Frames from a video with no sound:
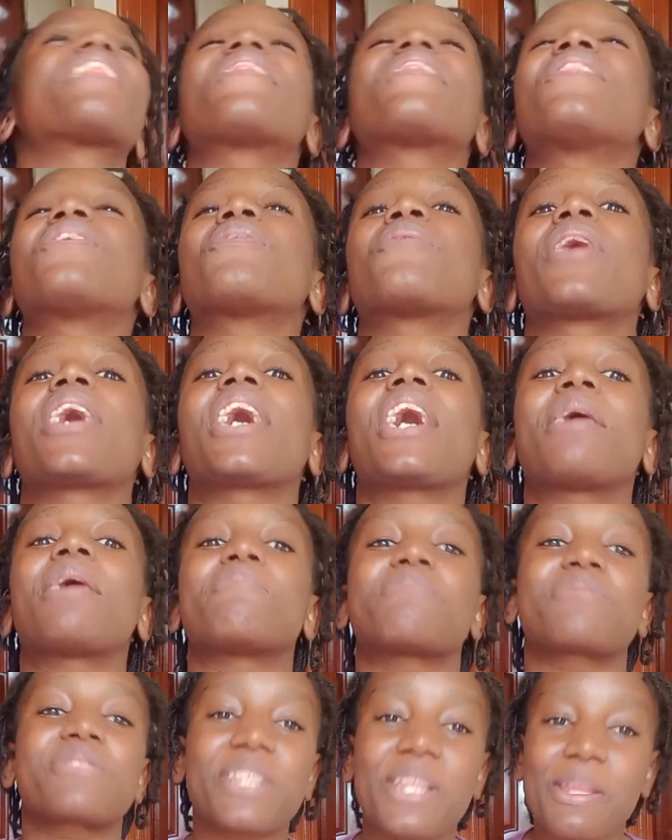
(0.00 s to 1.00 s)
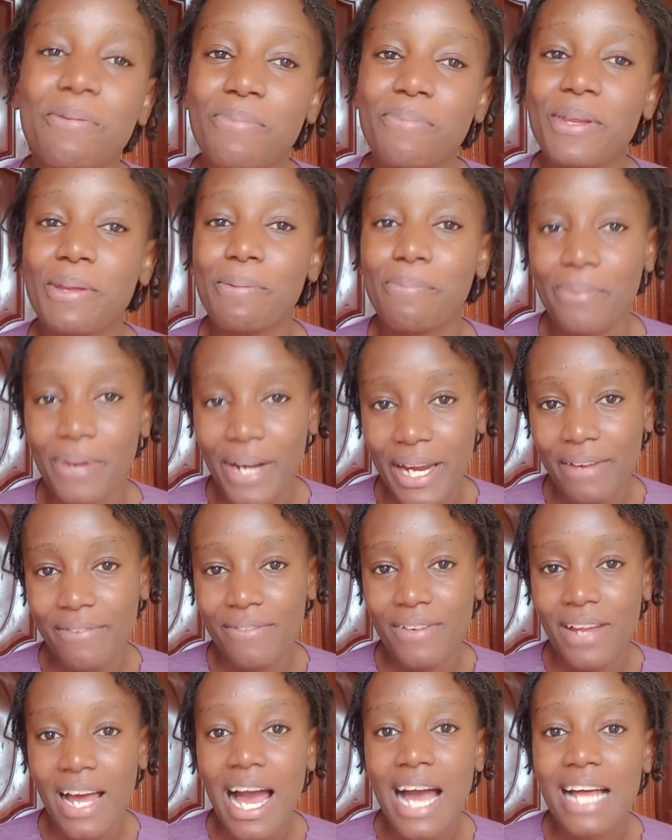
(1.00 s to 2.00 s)
The way I'm sleep
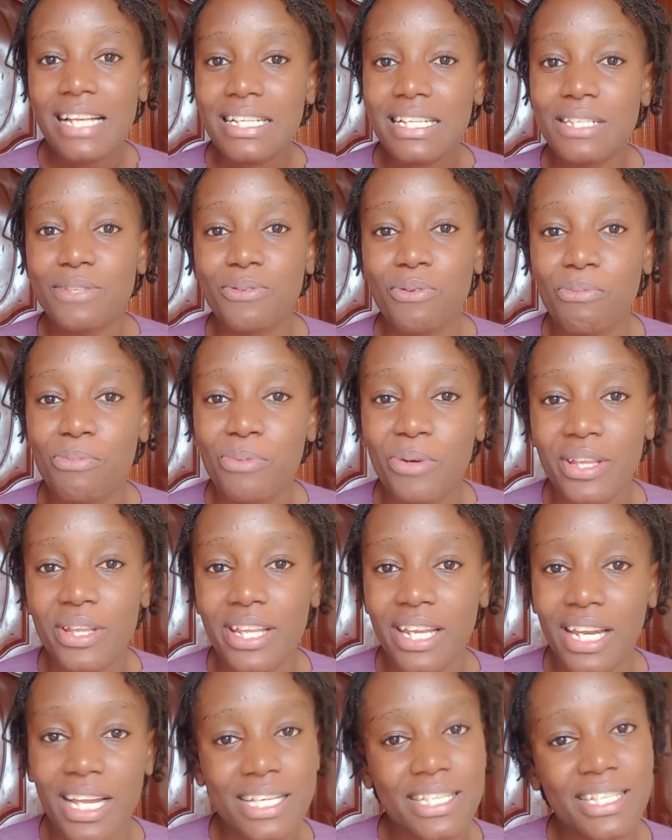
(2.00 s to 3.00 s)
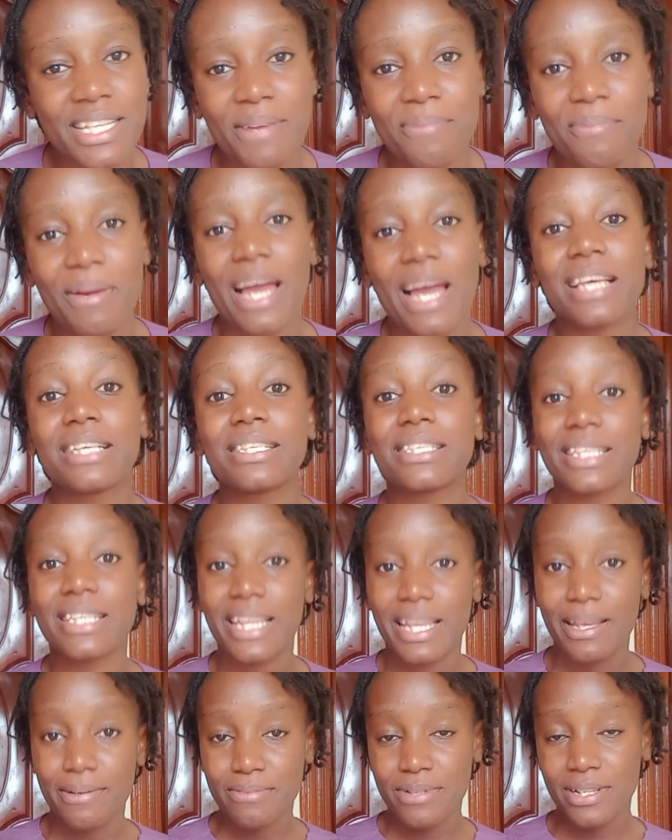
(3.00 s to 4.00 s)
deprived, I just kumbuki the last time I
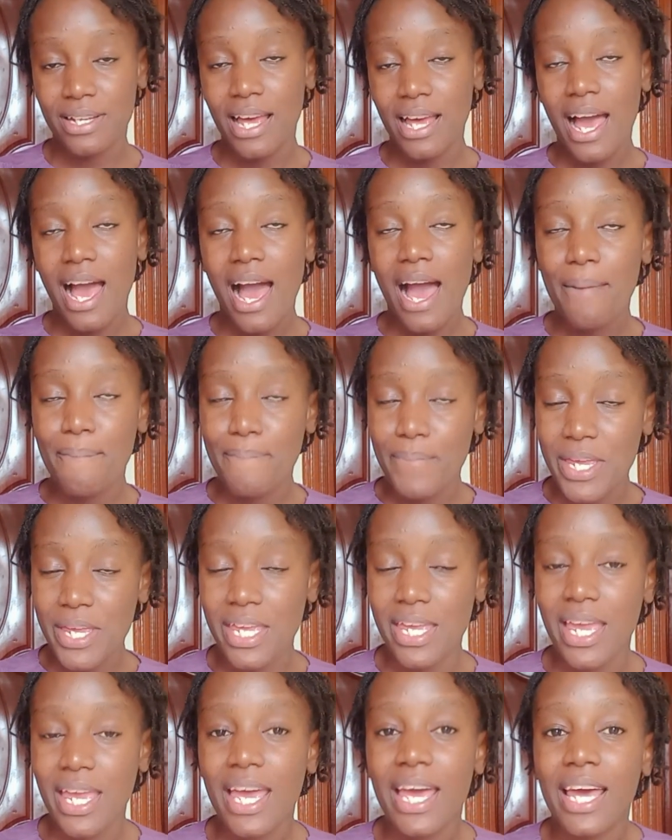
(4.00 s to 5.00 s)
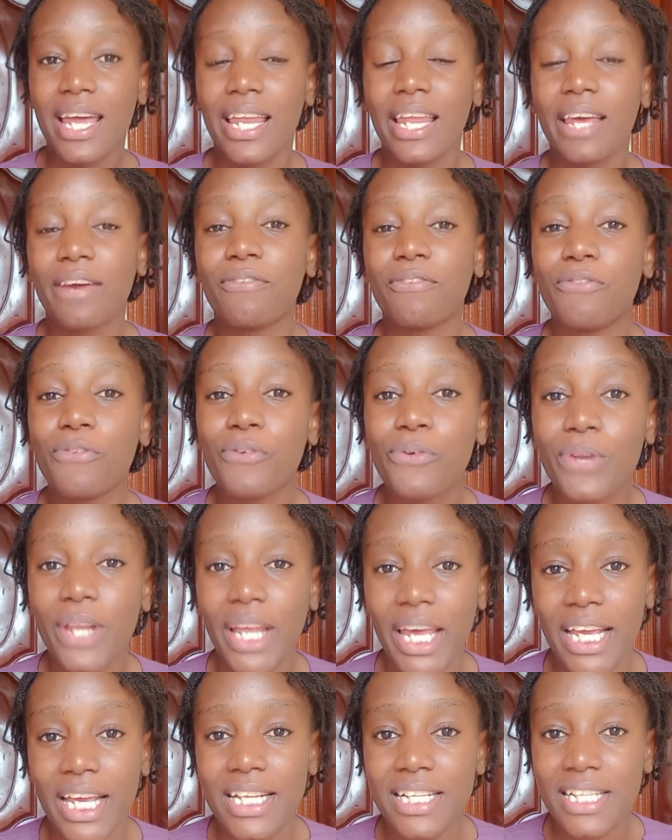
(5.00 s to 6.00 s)
slept, me like full
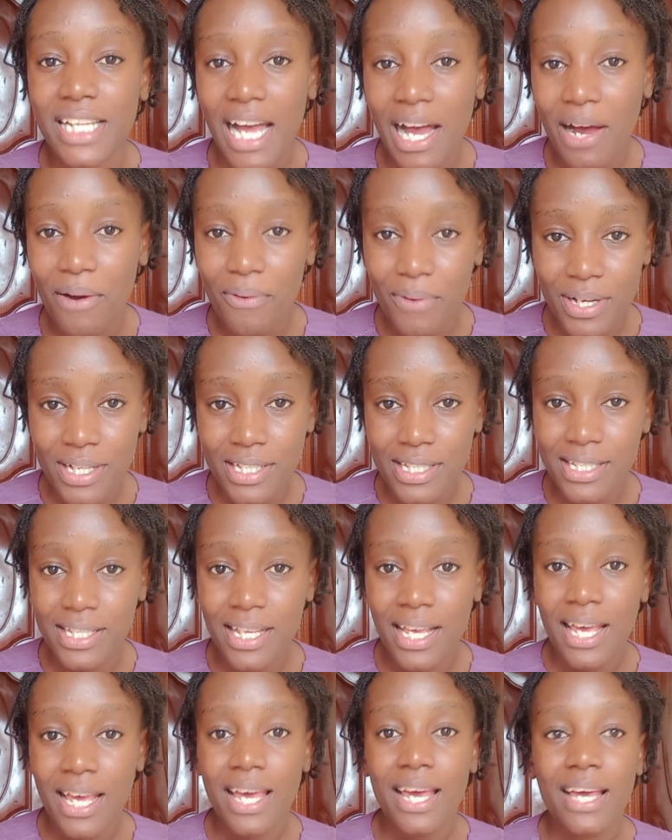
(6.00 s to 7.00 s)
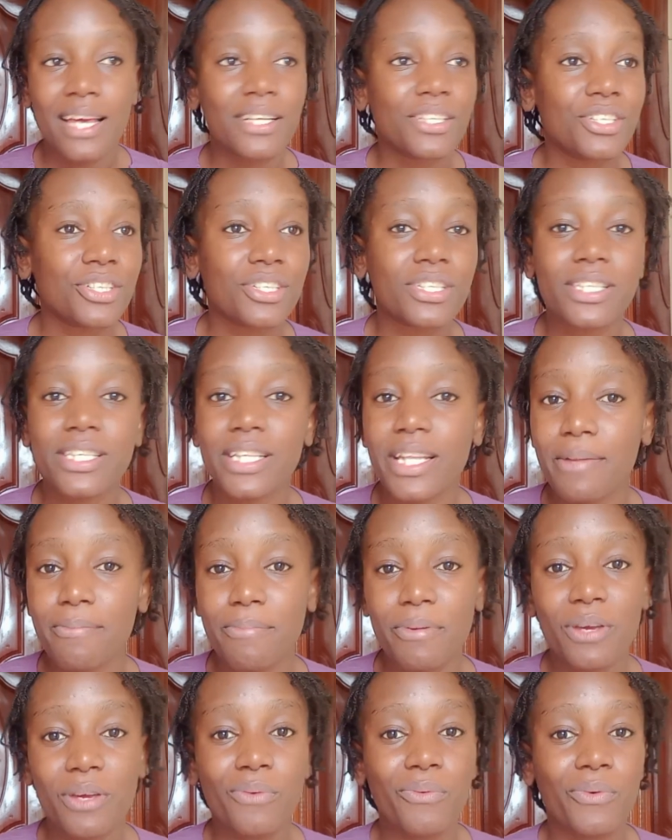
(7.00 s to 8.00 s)
8 hours, just
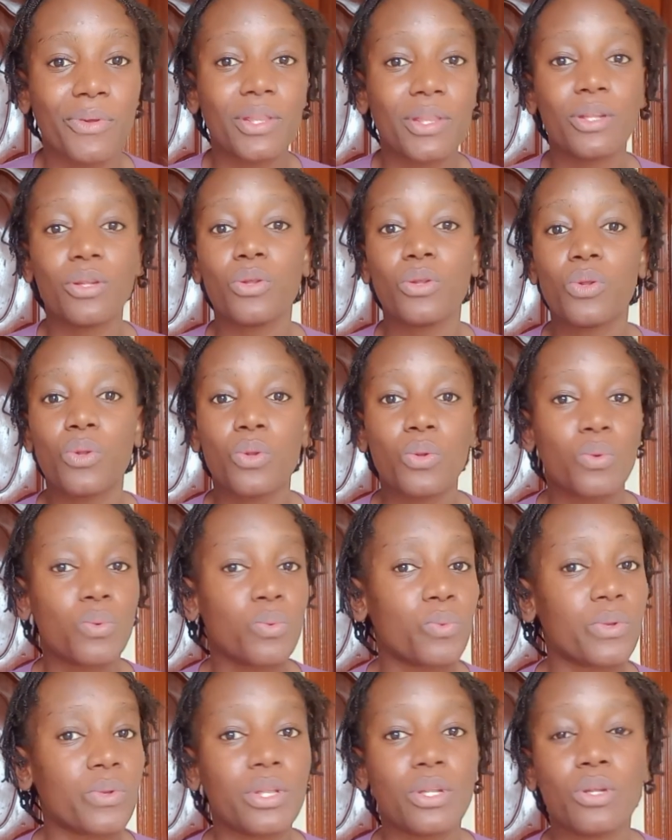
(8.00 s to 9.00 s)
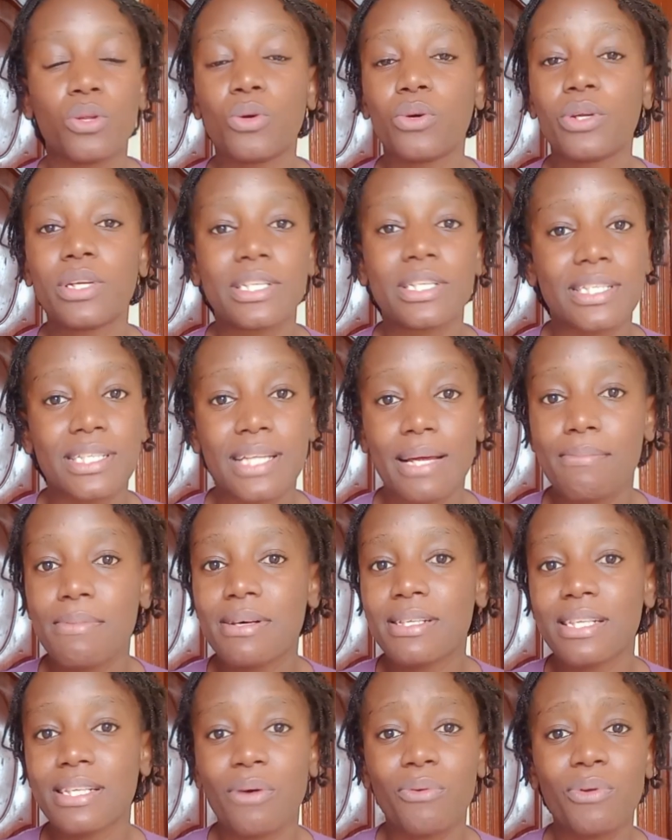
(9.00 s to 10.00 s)
sleeping with no
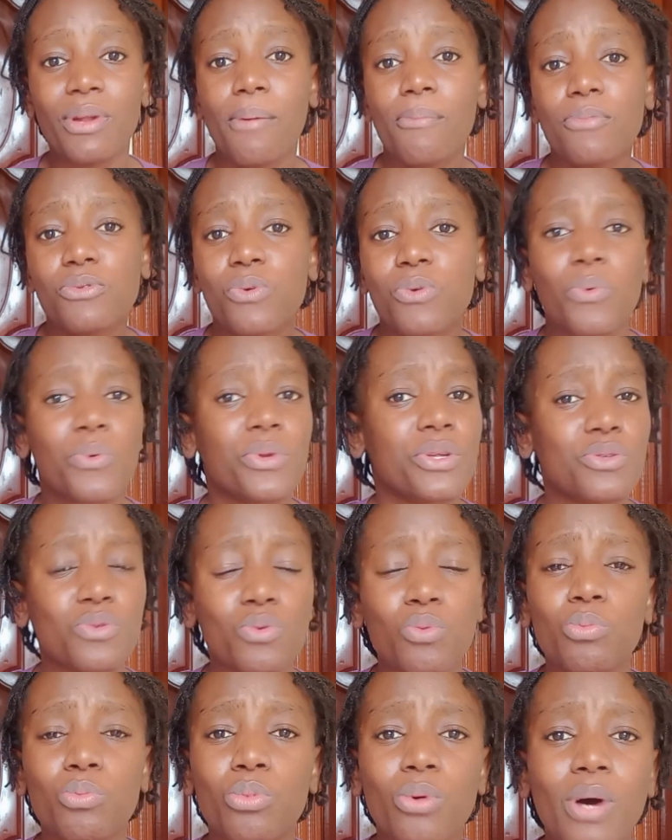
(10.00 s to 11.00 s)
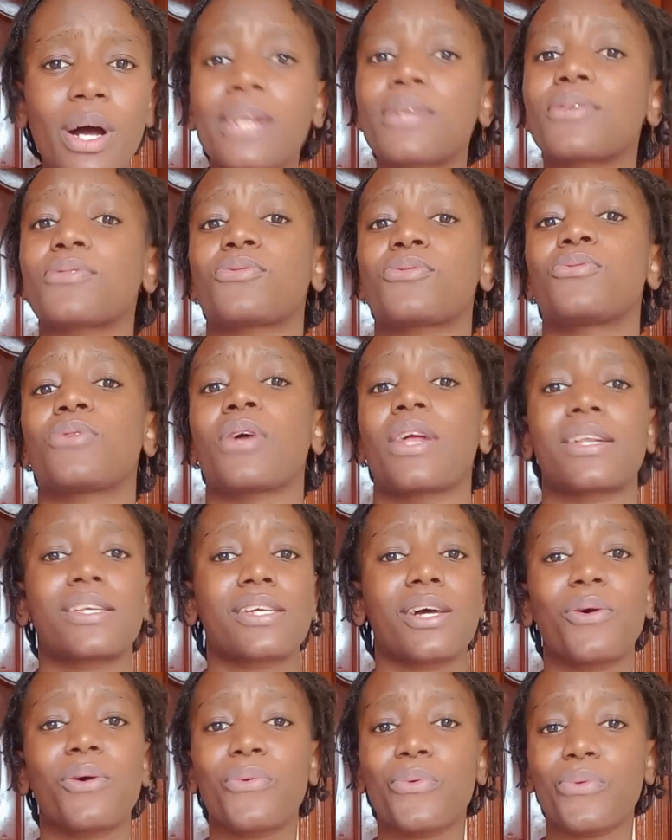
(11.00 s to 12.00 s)
disturbance. Hakuna mtu kunisumbua, sijui
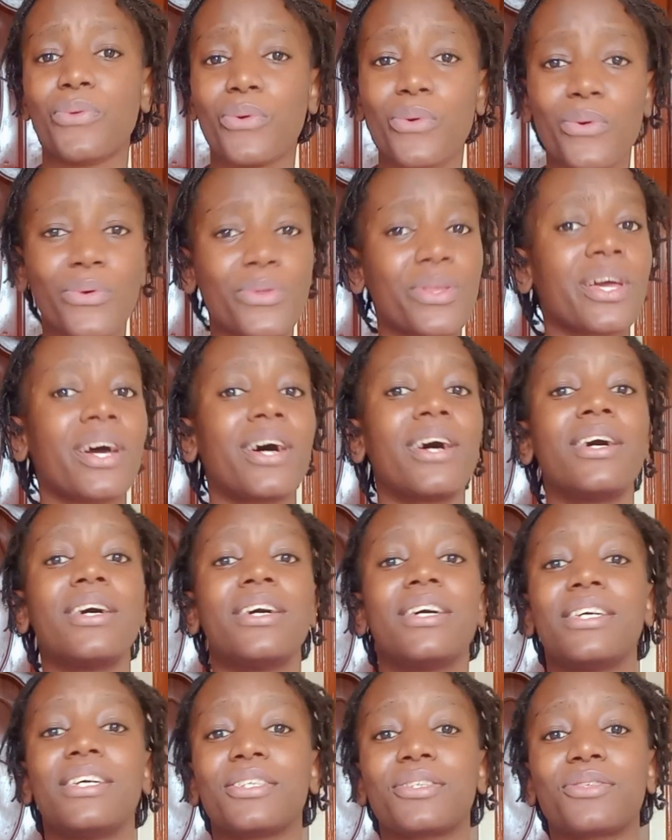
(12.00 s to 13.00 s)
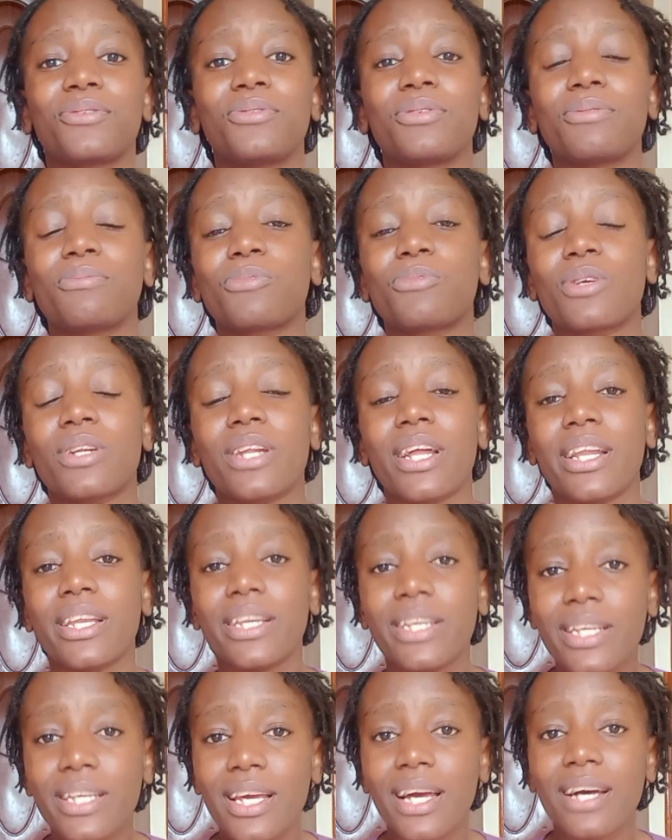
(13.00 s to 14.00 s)
anataka kunyonya, sijui mtu
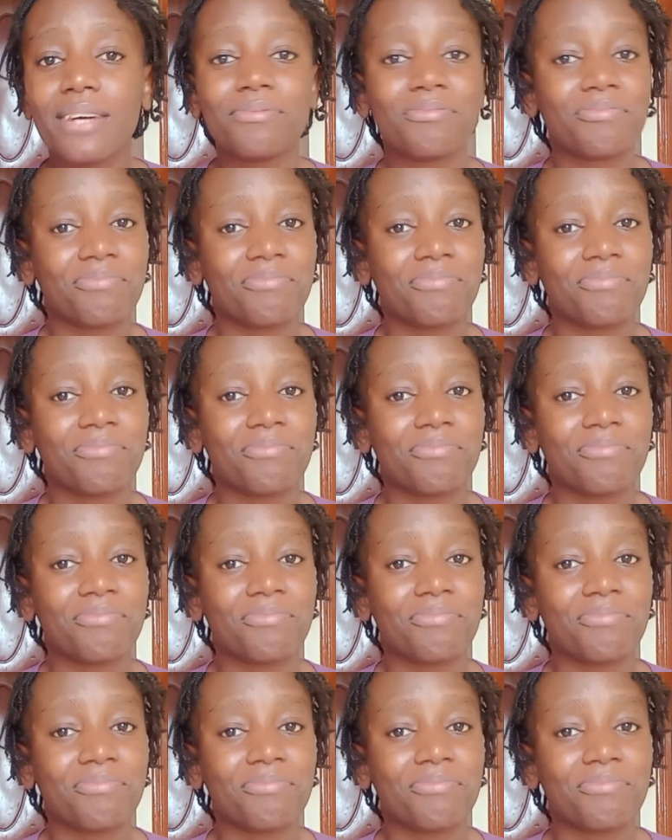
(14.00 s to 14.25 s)
analia.